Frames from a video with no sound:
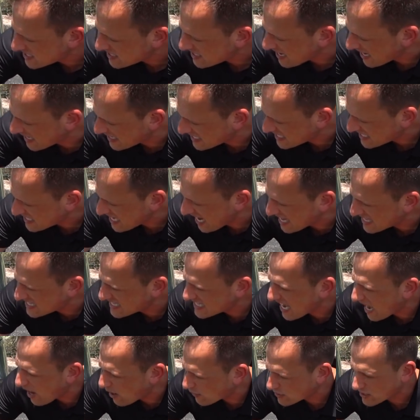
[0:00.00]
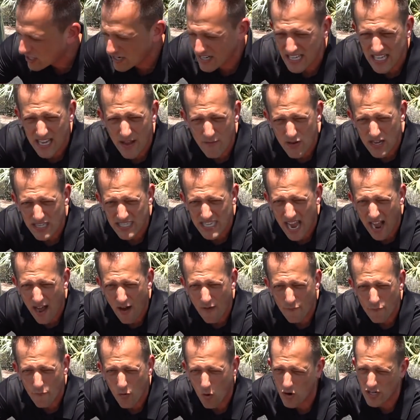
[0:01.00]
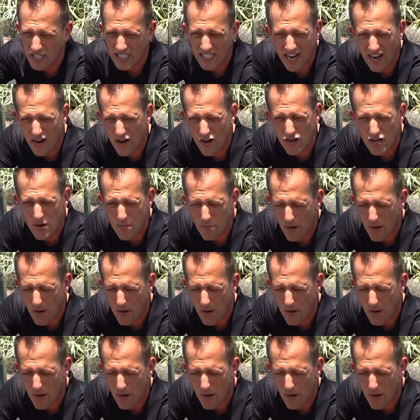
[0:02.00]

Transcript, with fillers: extends out, gonna give you downforce. And I know you're